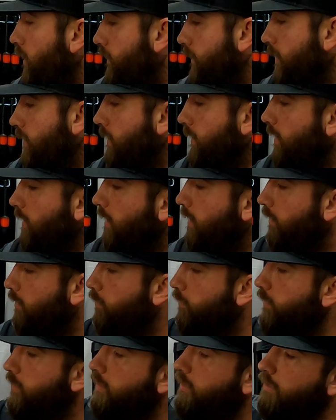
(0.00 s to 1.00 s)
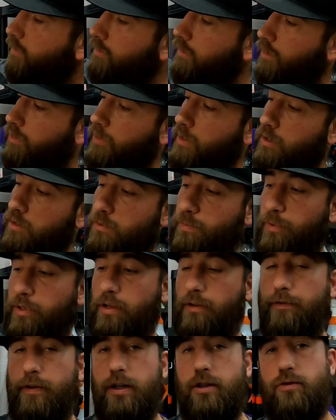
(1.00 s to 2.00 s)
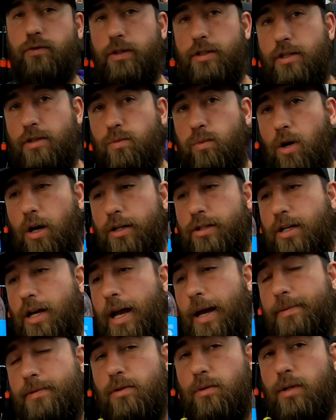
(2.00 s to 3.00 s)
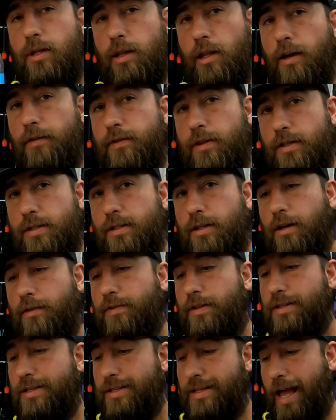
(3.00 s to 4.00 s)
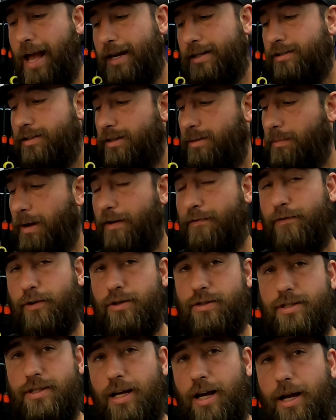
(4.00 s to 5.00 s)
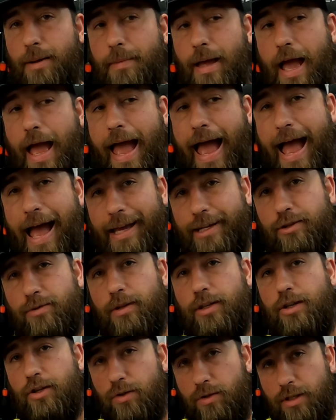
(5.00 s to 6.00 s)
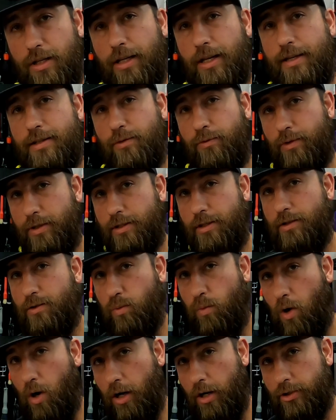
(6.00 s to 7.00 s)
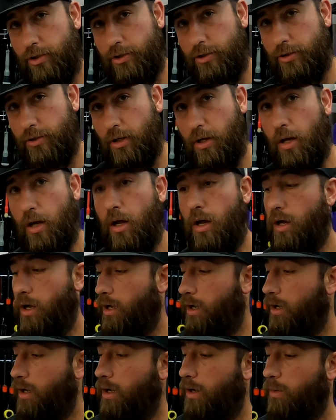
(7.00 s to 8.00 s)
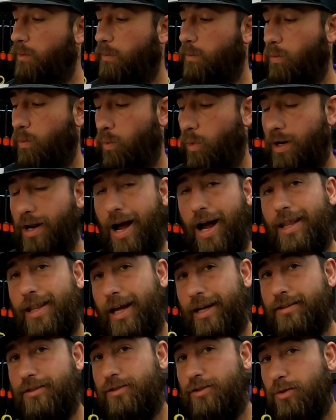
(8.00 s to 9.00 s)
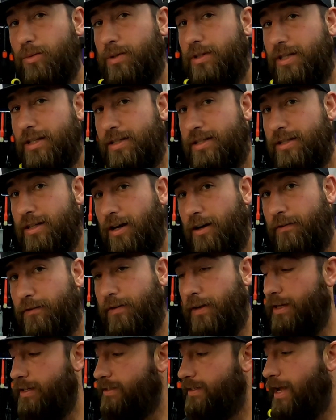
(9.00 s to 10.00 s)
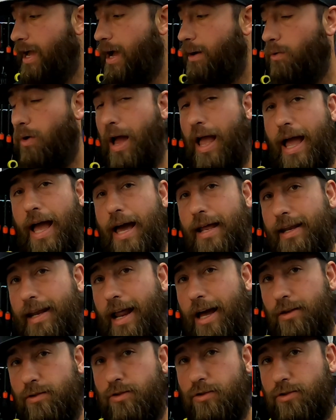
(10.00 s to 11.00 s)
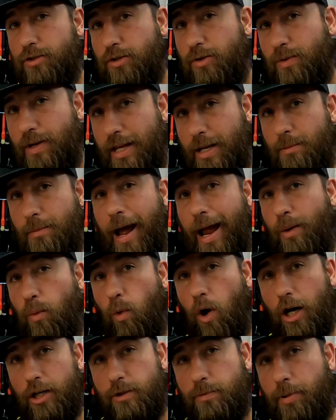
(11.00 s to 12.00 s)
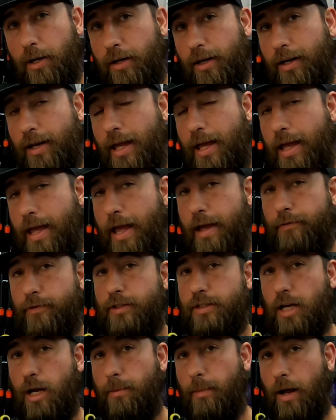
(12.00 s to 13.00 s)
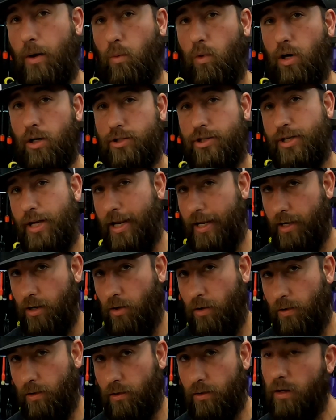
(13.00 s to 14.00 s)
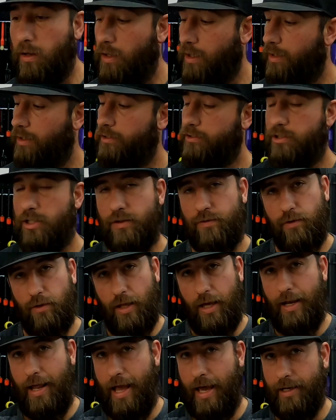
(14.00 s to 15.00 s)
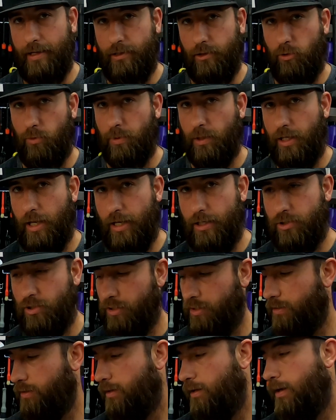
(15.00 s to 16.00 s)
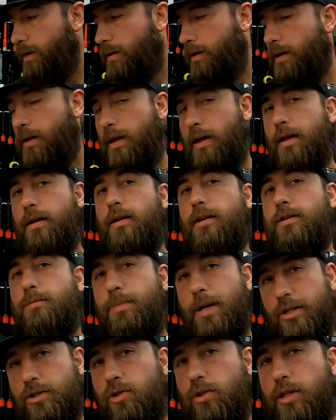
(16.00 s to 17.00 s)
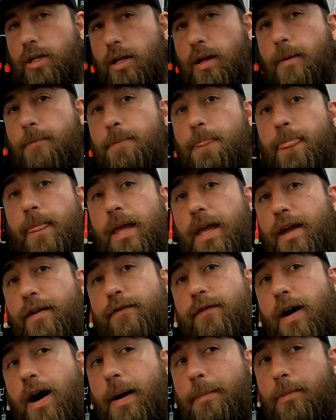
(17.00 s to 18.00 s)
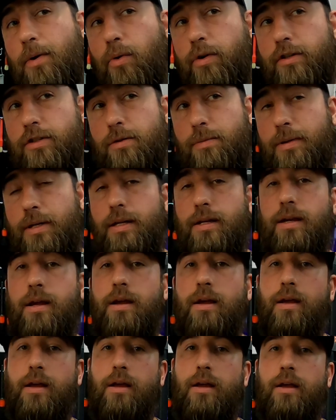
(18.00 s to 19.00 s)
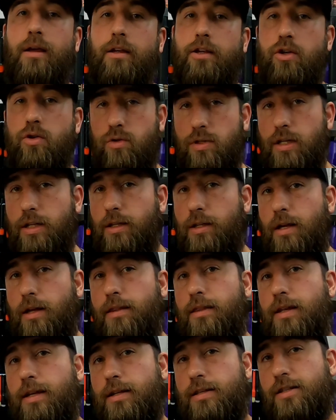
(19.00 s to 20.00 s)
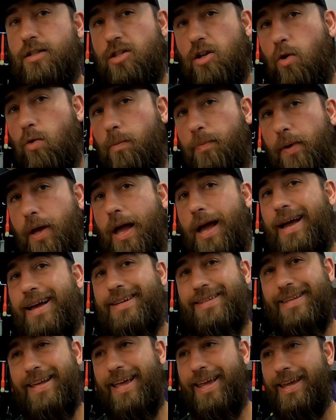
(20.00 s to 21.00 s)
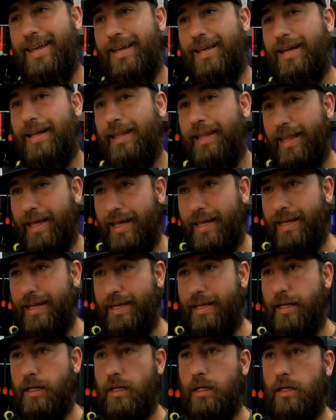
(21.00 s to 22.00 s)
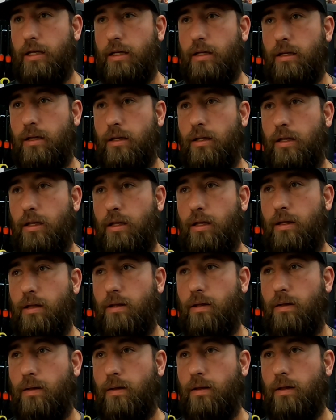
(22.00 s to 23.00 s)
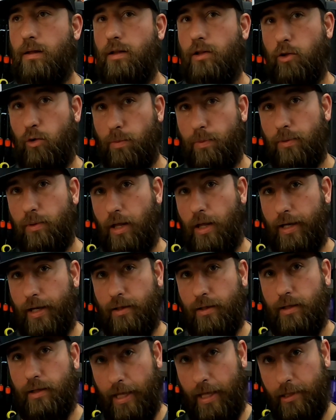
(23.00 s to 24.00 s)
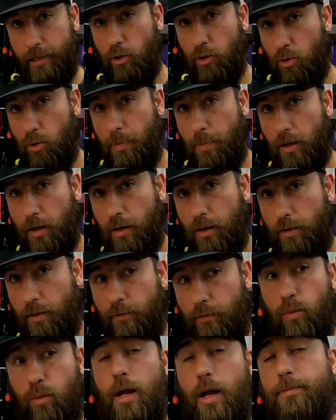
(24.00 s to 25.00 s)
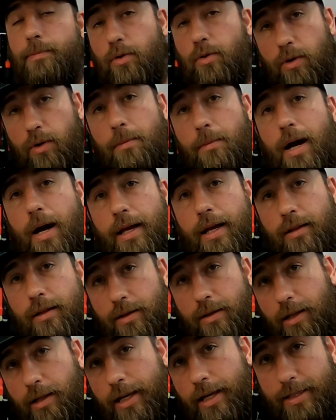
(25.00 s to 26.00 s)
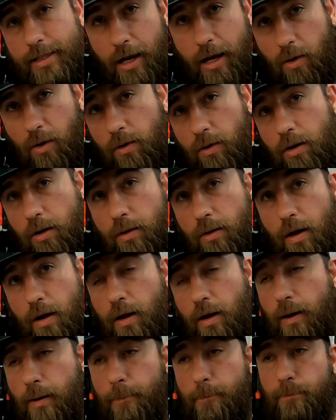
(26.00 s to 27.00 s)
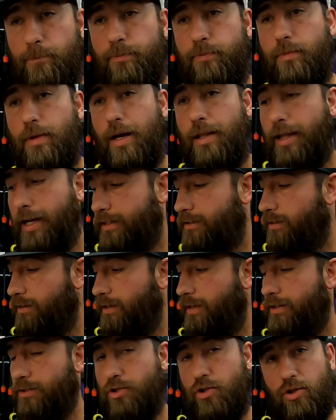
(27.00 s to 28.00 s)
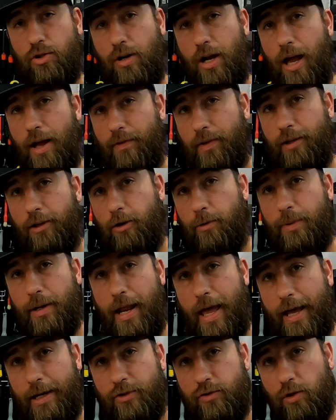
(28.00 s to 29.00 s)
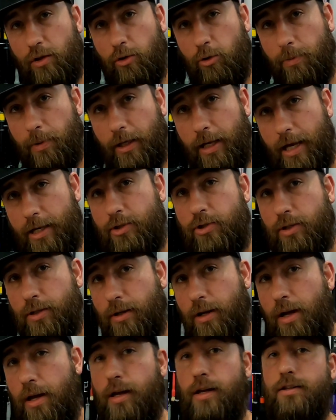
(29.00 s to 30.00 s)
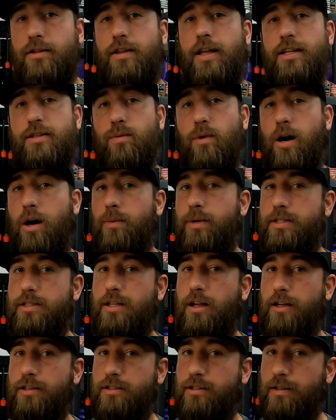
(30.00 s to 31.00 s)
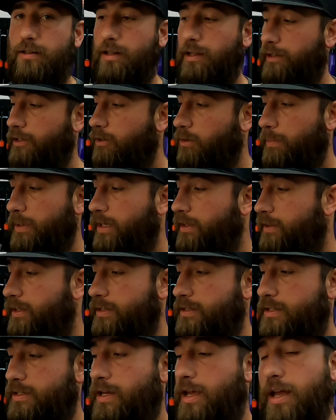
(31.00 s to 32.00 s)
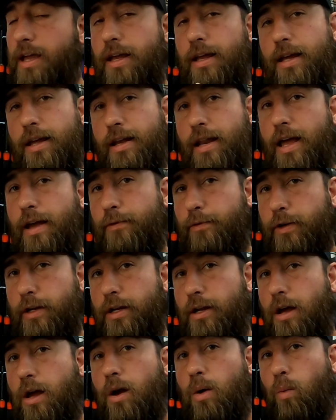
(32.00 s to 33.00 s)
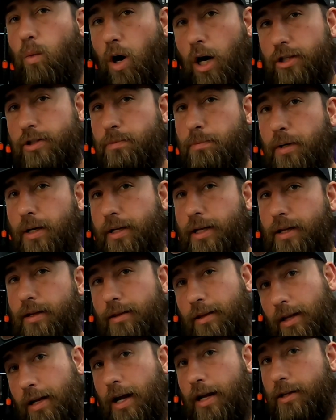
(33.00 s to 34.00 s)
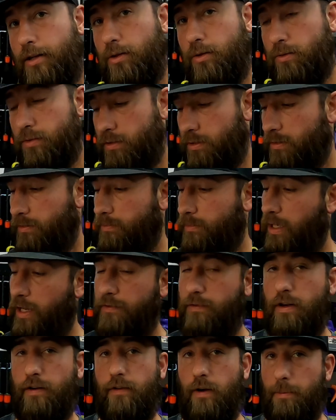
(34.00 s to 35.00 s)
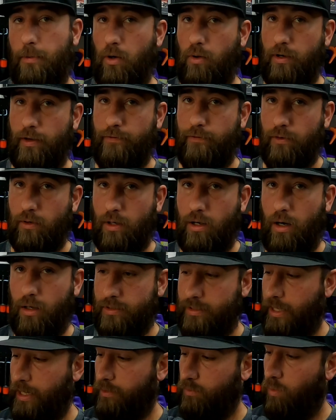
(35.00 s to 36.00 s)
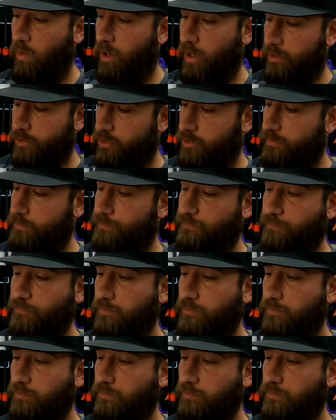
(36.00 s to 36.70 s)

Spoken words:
the Griots Brilliant Finish Rinseless Wash, I absolutely love this stuff. This is actually my first time actually using it as a rinseless wash. What I like to do with this stuff is I will add an ounce or two in my wash bucket every time I wash a car, just for that added lubrication. And especially if I'm going to be using the soap as a clay lube, like clay lube, when I'm doing my clay towel, I like to ensure I have a little bit extra lubrication. So that's why I always toss a little bit of this in every wash bucket that I use, even if I'm going in for a contact wash.